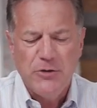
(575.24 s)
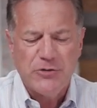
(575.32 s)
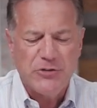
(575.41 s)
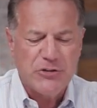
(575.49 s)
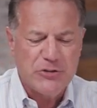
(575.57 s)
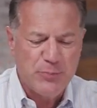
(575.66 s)

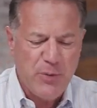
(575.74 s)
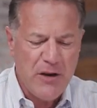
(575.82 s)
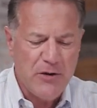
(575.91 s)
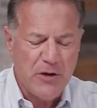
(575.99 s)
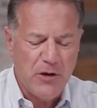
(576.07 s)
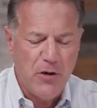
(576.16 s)

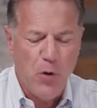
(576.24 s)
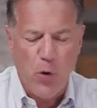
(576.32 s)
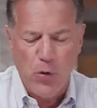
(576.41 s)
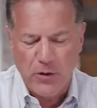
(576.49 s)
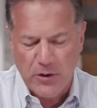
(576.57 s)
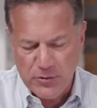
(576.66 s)
suspended,
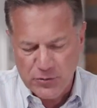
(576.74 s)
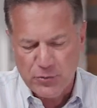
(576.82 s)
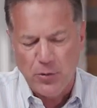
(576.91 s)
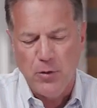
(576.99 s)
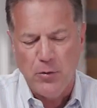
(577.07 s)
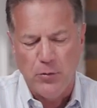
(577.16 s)
or
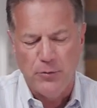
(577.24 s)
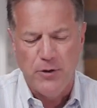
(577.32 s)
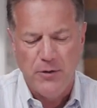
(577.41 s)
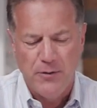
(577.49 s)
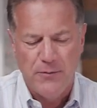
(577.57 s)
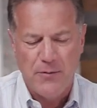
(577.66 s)
controlled.
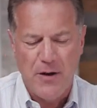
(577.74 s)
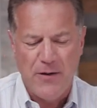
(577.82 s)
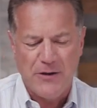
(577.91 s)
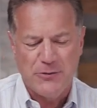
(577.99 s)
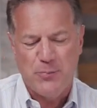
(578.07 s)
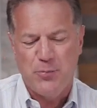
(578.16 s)
Now
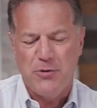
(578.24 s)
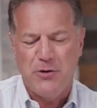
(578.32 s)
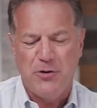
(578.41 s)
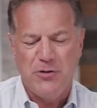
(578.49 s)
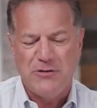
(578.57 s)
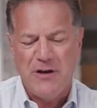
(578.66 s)
that's a pretty
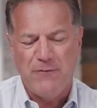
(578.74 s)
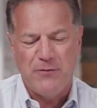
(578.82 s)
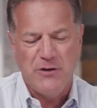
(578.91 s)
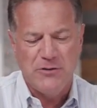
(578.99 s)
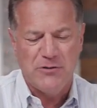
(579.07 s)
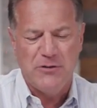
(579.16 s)
good
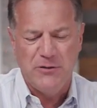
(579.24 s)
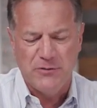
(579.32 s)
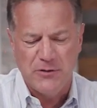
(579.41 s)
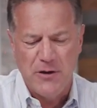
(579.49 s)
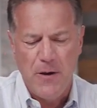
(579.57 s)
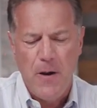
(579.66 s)
definition,
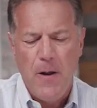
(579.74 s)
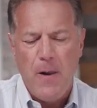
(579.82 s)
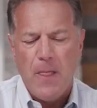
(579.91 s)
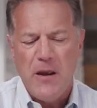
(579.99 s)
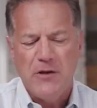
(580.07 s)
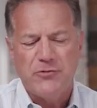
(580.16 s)
isn't it?
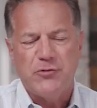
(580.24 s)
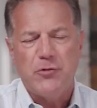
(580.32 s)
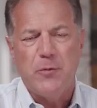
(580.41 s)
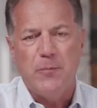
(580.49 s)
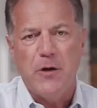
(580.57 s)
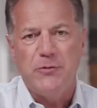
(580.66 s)
It's
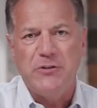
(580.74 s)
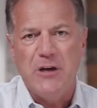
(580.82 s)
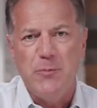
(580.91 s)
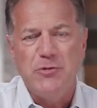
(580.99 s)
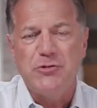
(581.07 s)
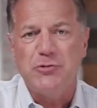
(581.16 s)
a
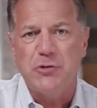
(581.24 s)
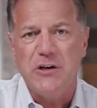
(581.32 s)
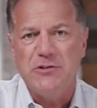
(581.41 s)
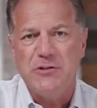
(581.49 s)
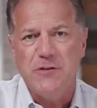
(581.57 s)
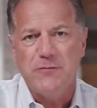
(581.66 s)

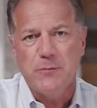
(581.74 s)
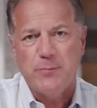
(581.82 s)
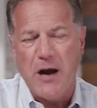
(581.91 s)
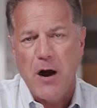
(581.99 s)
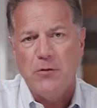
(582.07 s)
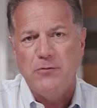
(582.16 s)
demonstration of the
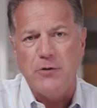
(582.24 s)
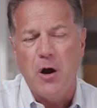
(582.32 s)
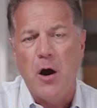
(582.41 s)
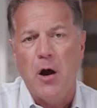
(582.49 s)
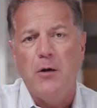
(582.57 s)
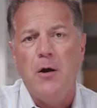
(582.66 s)
power of
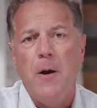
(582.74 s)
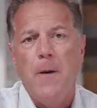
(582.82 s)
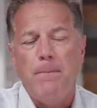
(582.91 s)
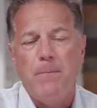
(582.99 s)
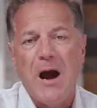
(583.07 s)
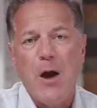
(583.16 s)
God
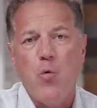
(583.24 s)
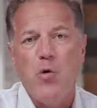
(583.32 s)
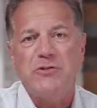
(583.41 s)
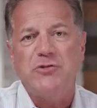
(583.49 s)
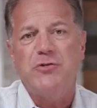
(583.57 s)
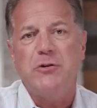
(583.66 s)
by
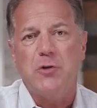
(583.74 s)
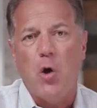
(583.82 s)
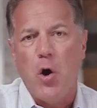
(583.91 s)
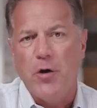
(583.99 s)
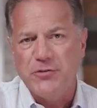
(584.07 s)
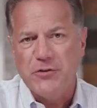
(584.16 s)
which the
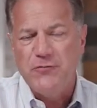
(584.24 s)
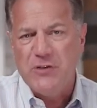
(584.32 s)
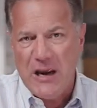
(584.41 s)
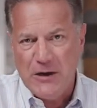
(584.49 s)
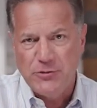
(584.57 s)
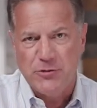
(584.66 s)
laws of
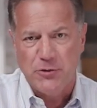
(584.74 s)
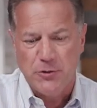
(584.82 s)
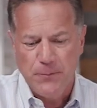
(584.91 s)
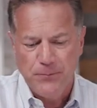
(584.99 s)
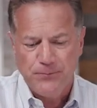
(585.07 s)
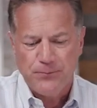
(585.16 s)

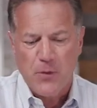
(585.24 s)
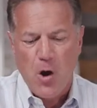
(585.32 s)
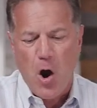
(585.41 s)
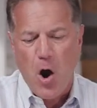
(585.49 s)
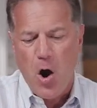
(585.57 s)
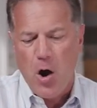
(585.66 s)
nature
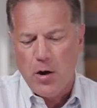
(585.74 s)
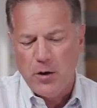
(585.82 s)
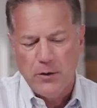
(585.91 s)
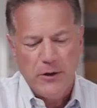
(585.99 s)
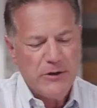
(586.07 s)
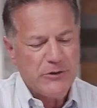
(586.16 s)

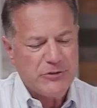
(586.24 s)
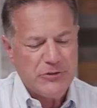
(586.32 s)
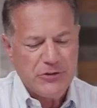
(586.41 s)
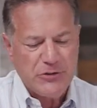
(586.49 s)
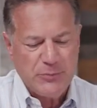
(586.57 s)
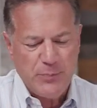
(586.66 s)
are
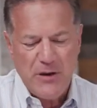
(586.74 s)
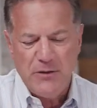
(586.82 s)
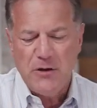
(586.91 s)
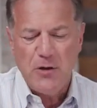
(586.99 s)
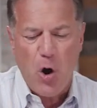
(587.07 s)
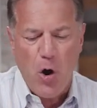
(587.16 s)

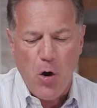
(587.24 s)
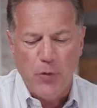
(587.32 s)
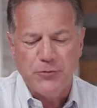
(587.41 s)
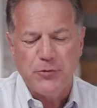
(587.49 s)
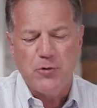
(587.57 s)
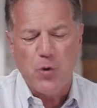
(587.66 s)
suspended,
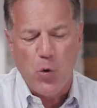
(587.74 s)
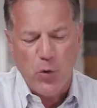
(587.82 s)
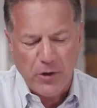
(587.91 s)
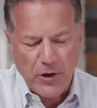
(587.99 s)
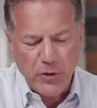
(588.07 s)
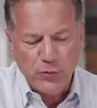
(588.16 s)
altered,
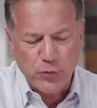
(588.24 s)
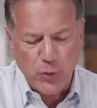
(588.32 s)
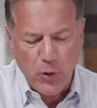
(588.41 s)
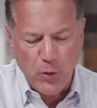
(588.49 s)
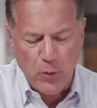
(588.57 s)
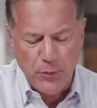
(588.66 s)
or
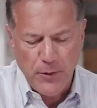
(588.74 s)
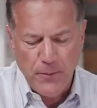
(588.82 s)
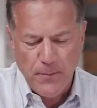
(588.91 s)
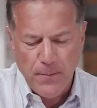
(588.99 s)
controlled.